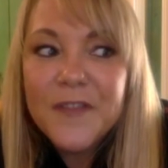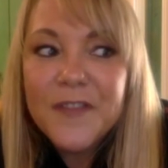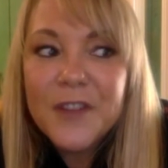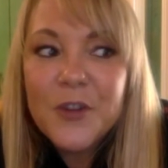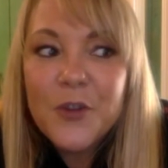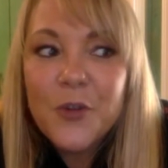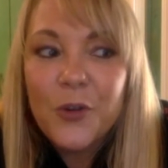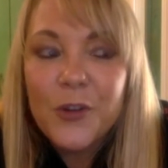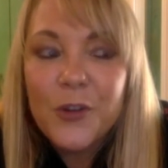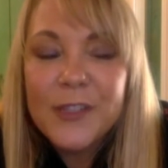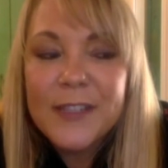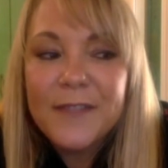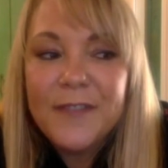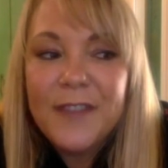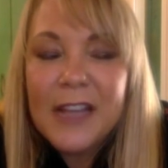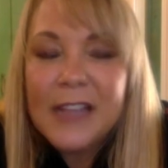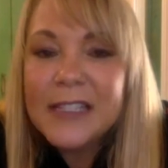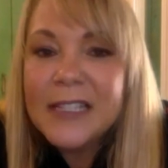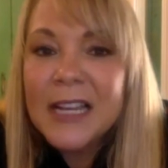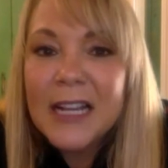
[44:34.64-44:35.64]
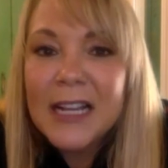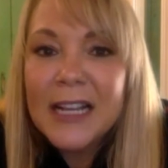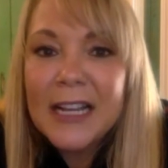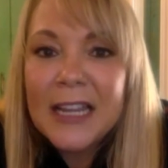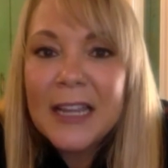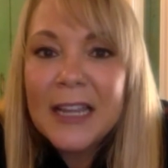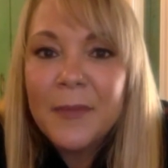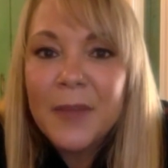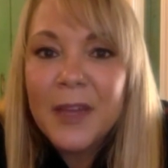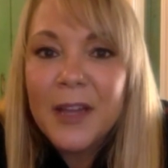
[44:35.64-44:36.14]
over the course of that
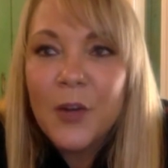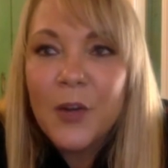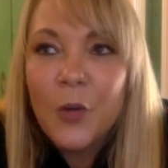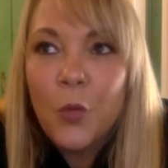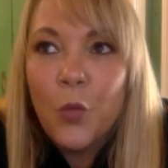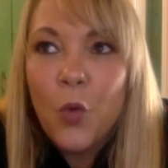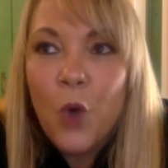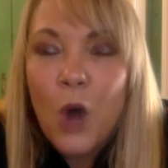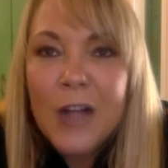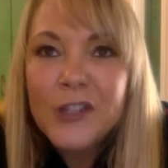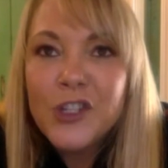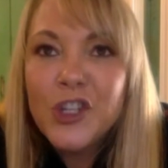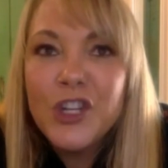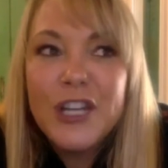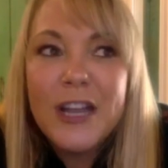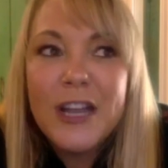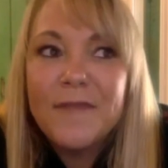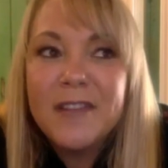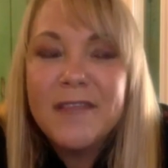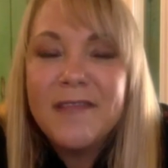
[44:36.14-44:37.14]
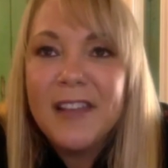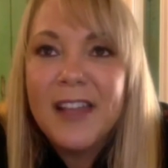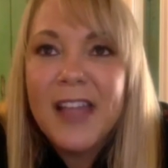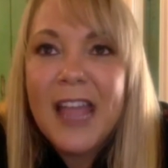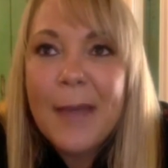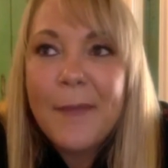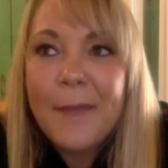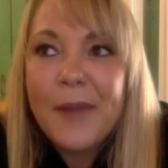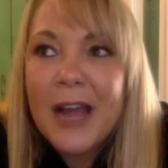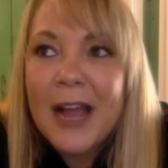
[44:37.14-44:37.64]
time, watching
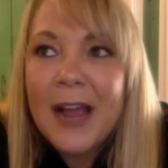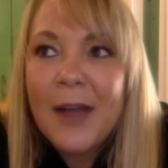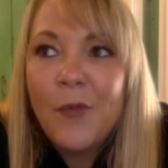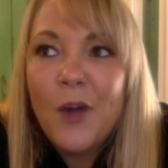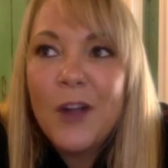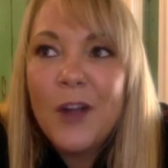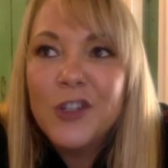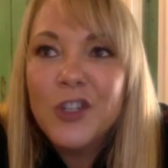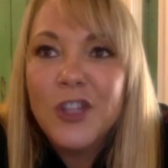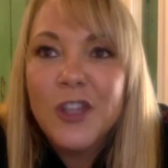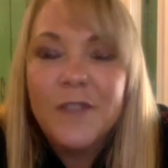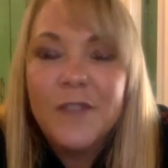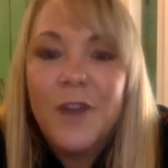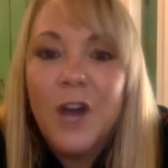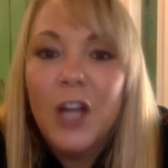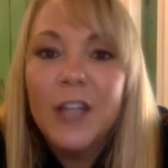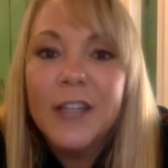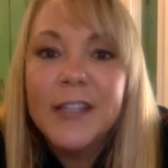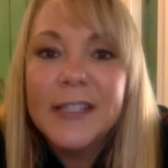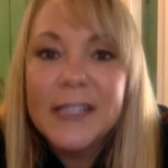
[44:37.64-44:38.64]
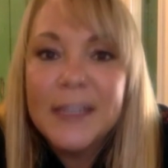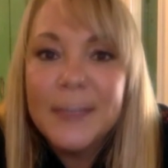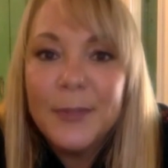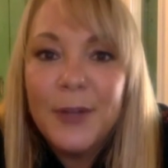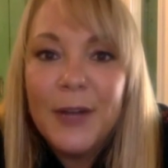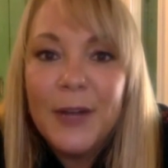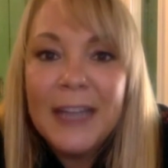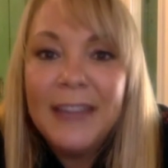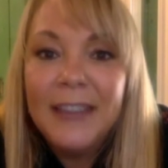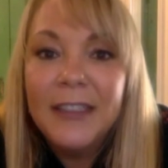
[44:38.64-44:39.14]
everything happen. I watched the fall
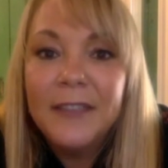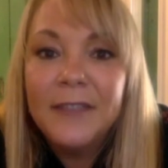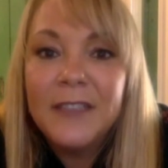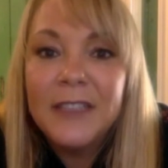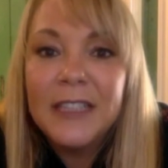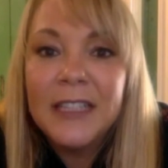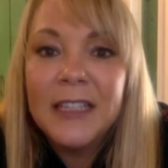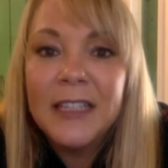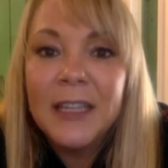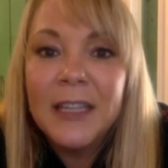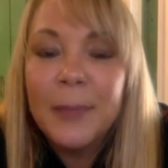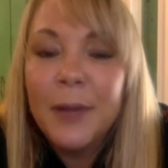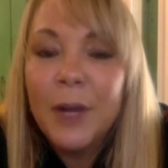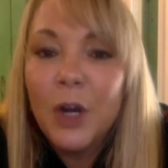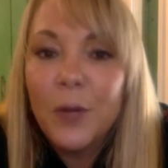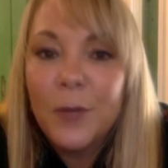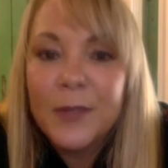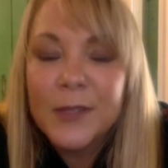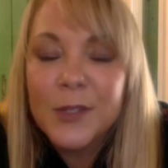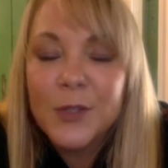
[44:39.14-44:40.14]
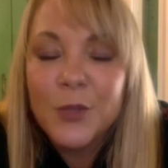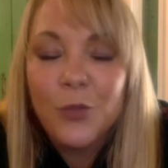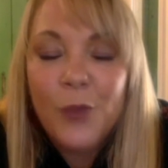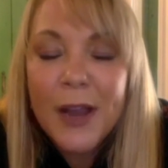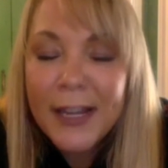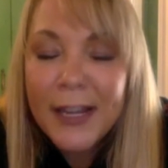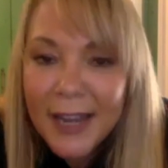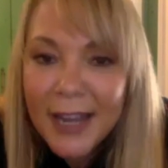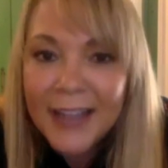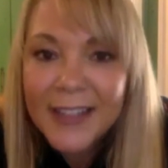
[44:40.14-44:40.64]
of Siebel. I lived in the
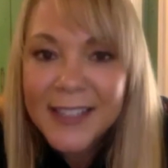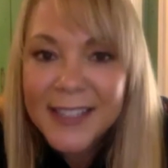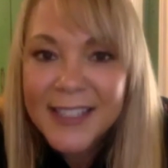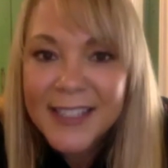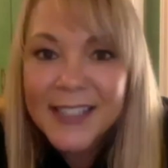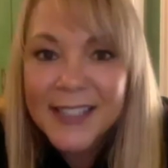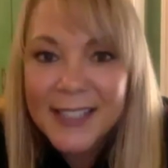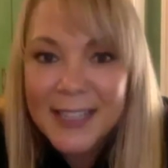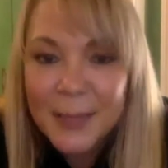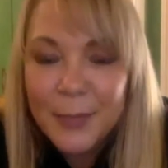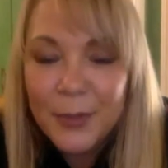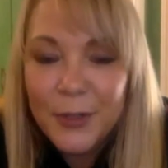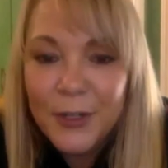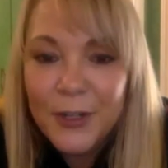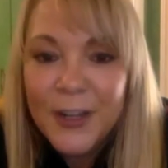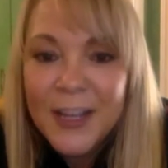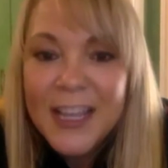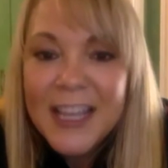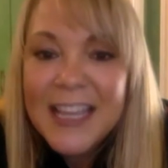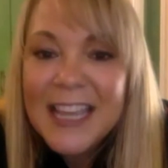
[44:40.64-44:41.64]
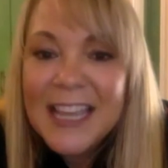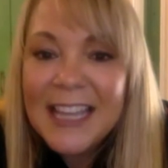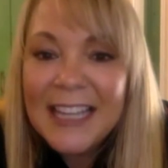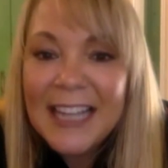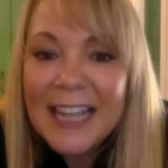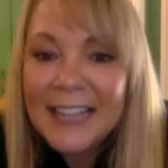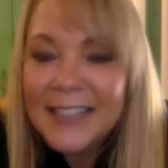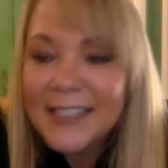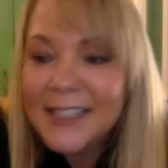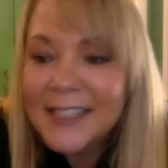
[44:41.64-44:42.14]
apartments mm. right next to Siebel
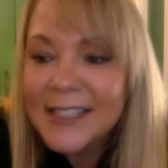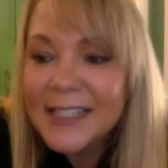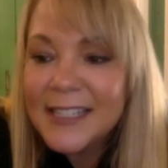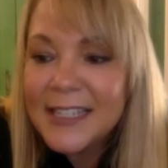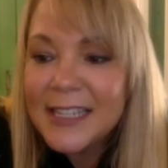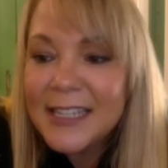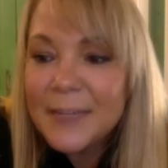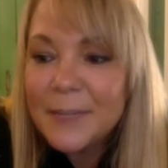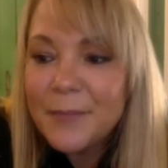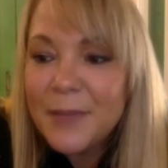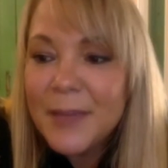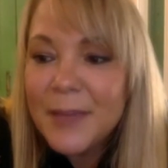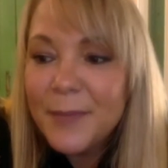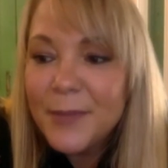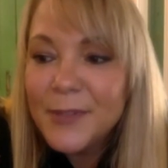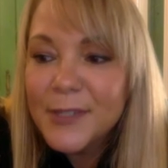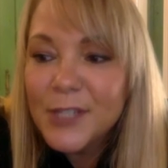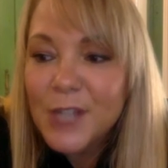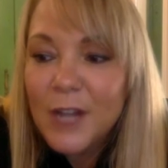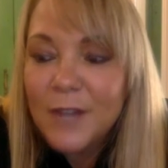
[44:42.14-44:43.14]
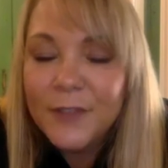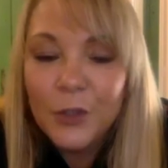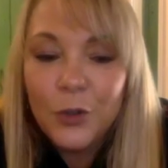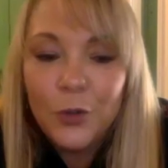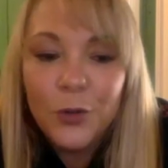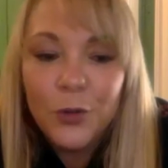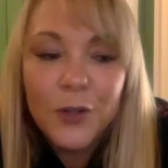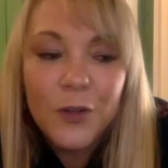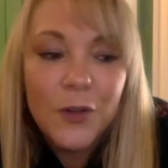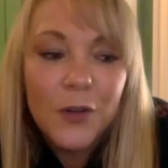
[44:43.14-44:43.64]
and got to see
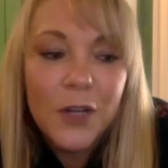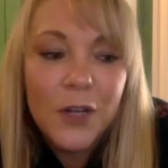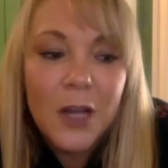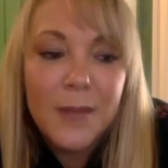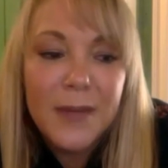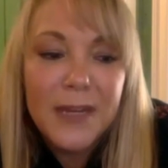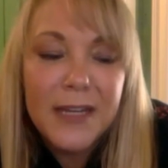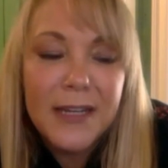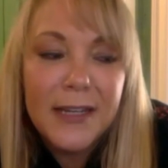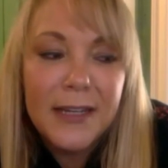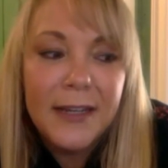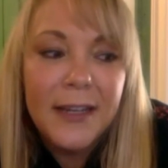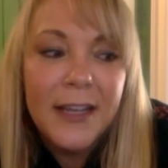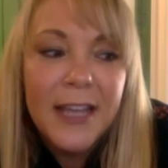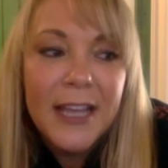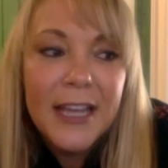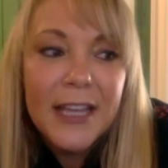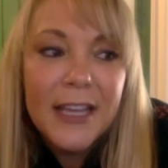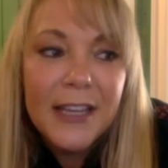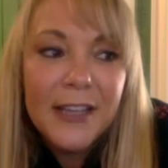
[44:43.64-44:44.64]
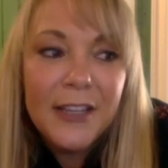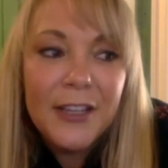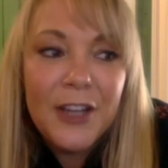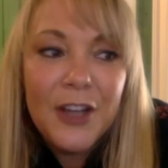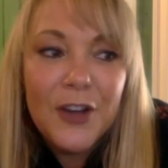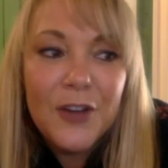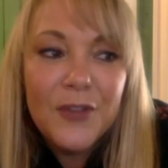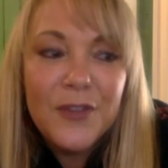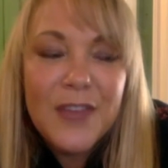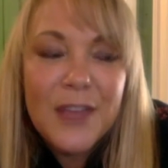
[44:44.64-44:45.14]
PeopleSoft and Oracle coming and
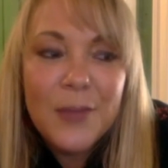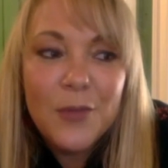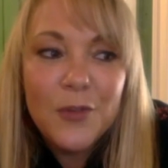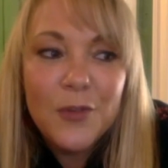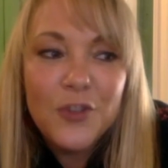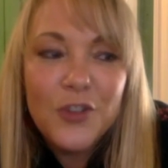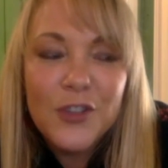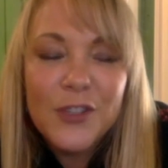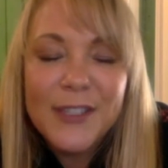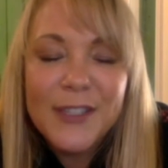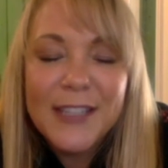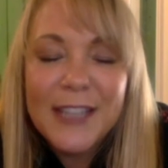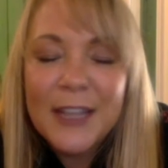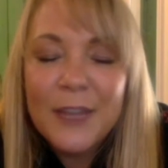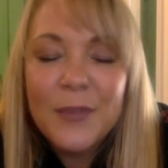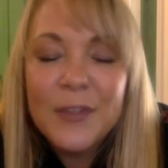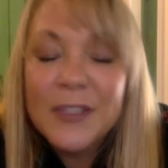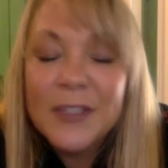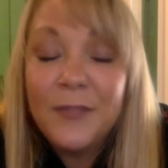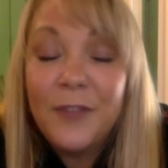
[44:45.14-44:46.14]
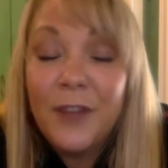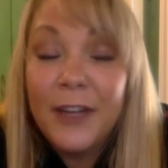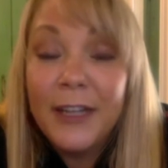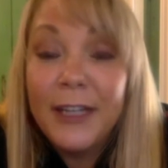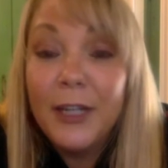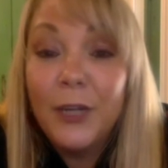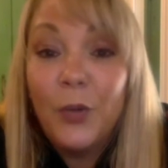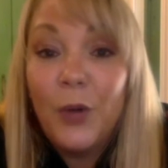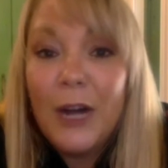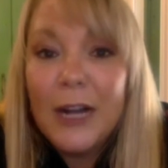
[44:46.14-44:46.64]
you know, they were just, it was
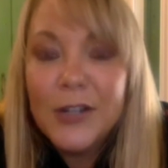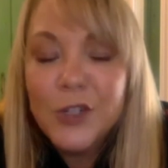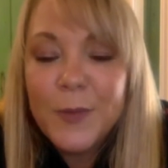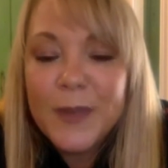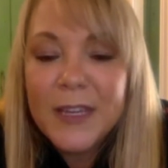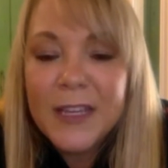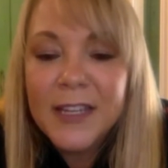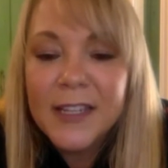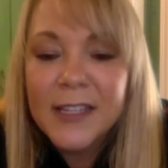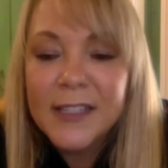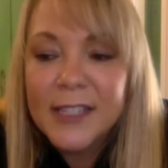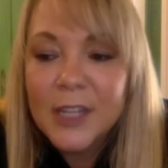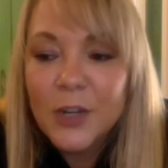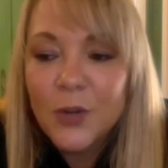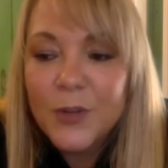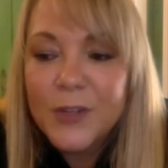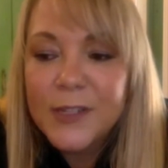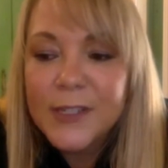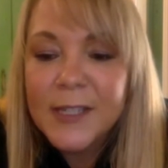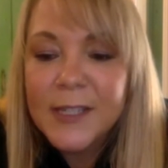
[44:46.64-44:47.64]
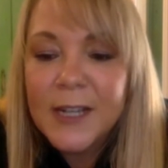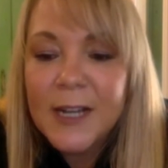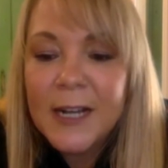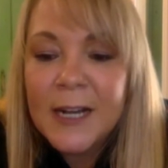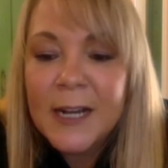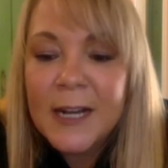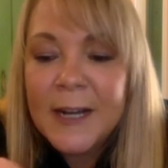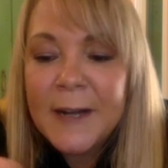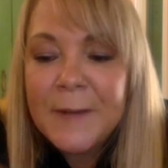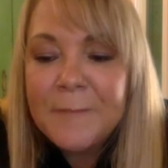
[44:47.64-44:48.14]
funny to watch because there
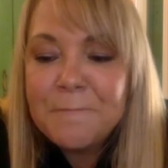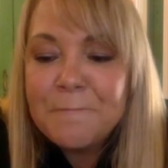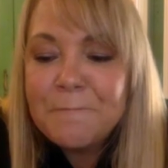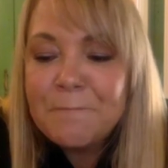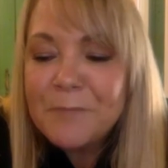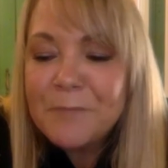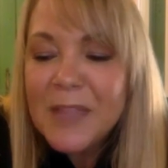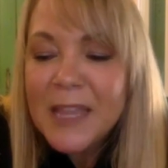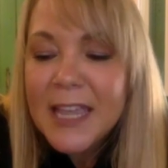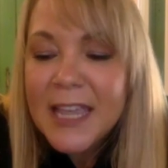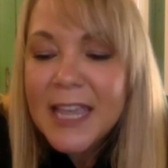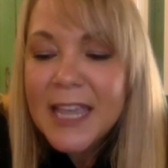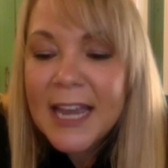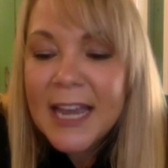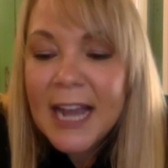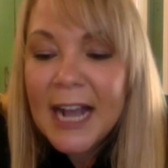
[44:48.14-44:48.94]
was um,